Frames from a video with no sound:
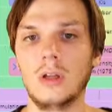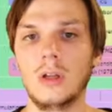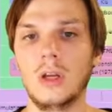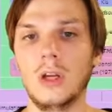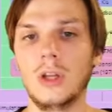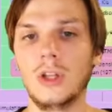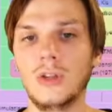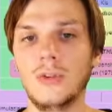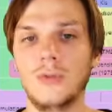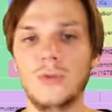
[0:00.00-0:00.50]

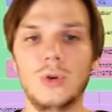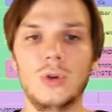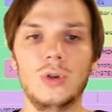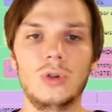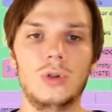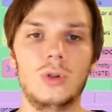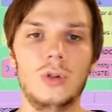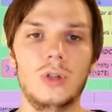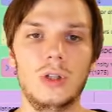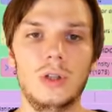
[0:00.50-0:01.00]
And I forgot
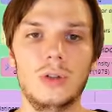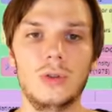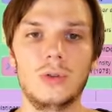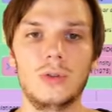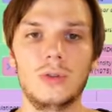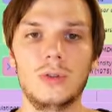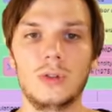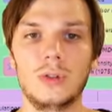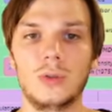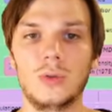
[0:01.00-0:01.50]
to tell you
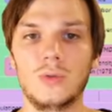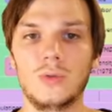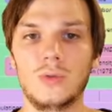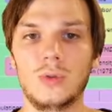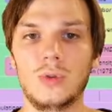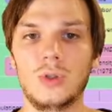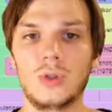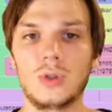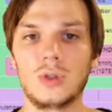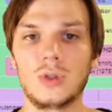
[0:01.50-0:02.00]
that, of
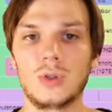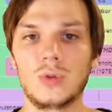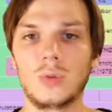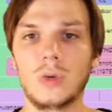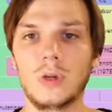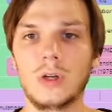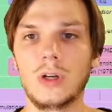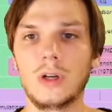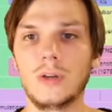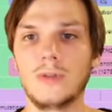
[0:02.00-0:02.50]
course, we
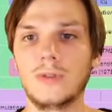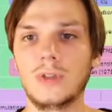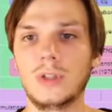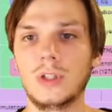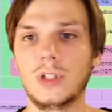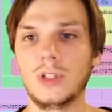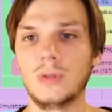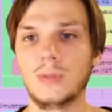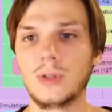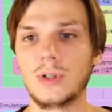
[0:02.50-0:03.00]
have the
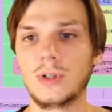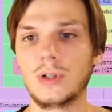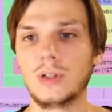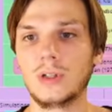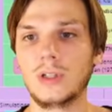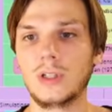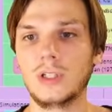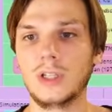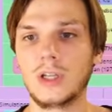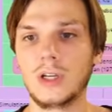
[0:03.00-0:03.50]
typical
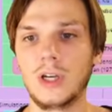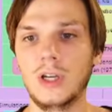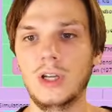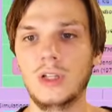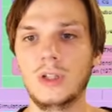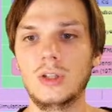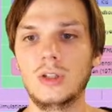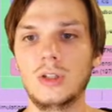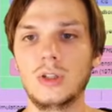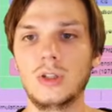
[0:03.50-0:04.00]
LaTeX
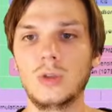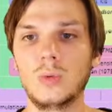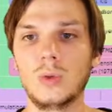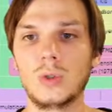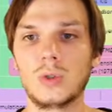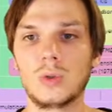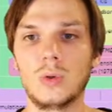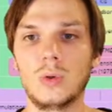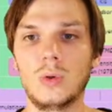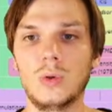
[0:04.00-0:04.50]
editor
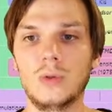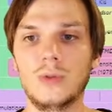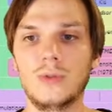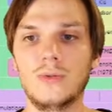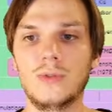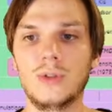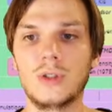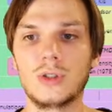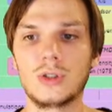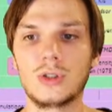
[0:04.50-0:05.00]
with all the
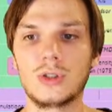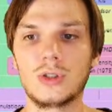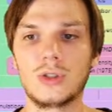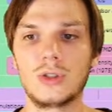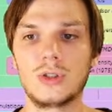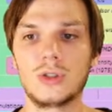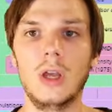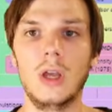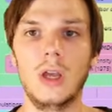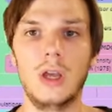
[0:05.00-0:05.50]

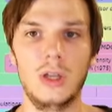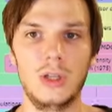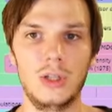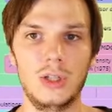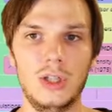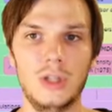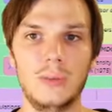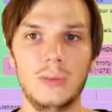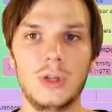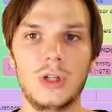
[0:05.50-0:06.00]
functions and
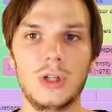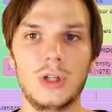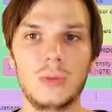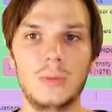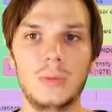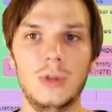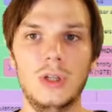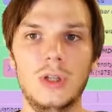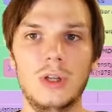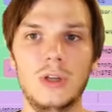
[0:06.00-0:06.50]
typical
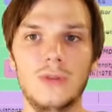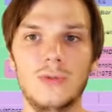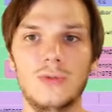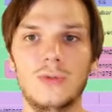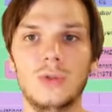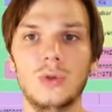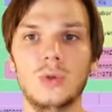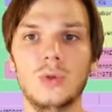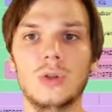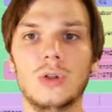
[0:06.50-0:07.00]
PDF
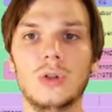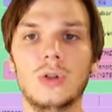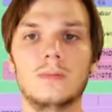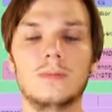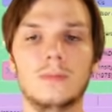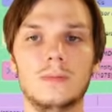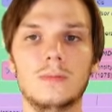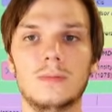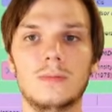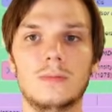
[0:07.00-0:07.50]
viewer
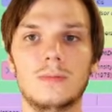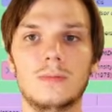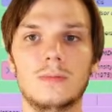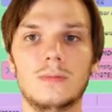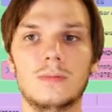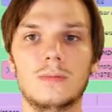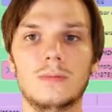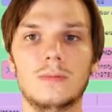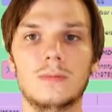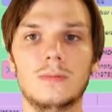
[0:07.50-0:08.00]

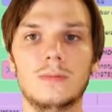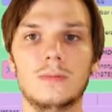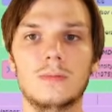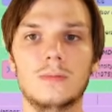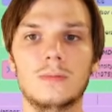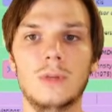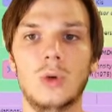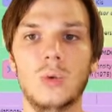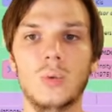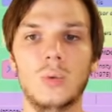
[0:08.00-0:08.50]

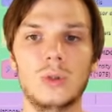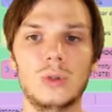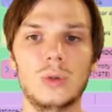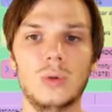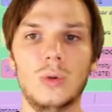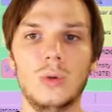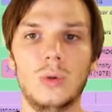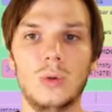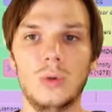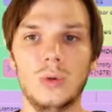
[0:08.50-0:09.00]
with
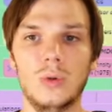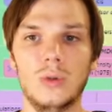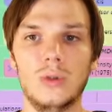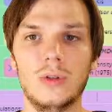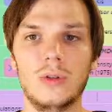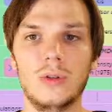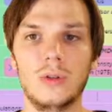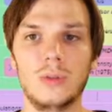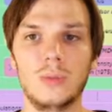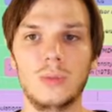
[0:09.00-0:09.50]
all
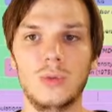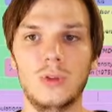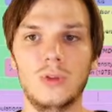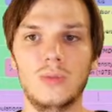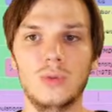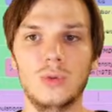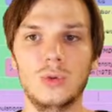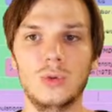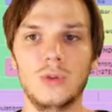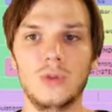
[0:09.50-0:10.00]
the
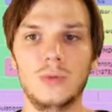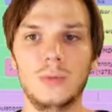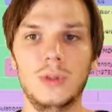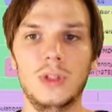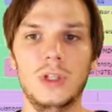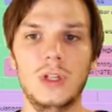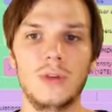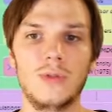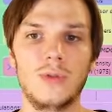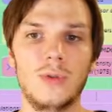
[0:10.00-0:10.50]
preview of
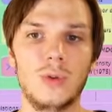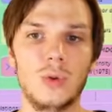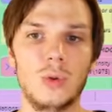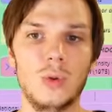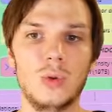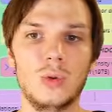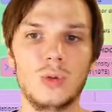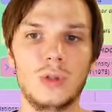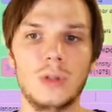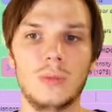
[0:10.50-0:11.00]
PDF and
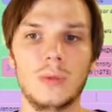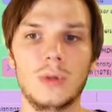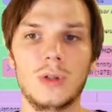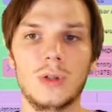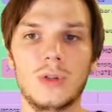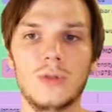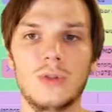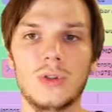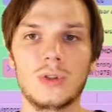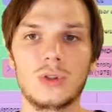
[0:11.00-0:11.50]
all typical
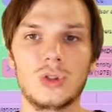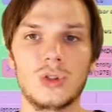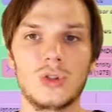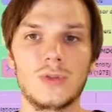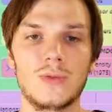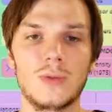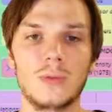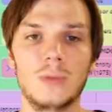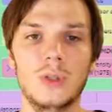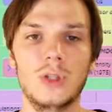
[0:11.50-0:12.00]
functions
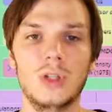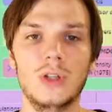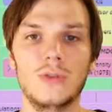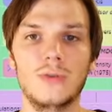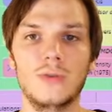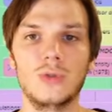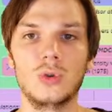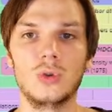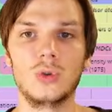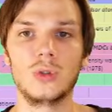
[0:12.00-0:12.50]
for PDF
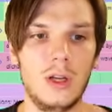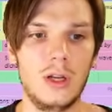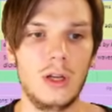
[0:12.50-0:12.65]
viewer.